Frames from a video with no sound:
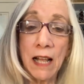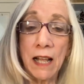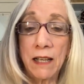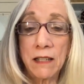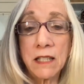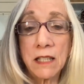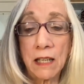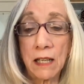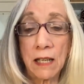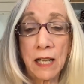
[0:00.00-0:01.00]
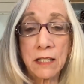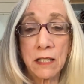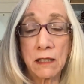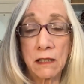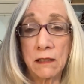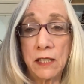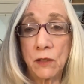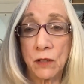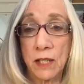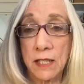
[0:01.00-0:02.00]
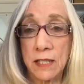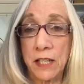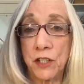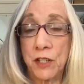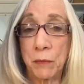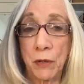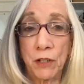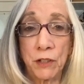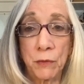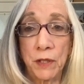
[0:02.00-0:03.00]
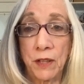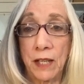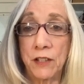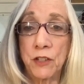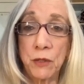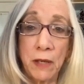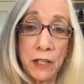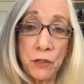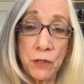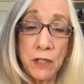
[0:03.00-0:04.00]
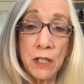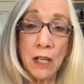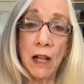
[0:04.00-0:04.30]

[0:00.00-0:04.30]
And as a lead organization, a partner with End Jew Hatred,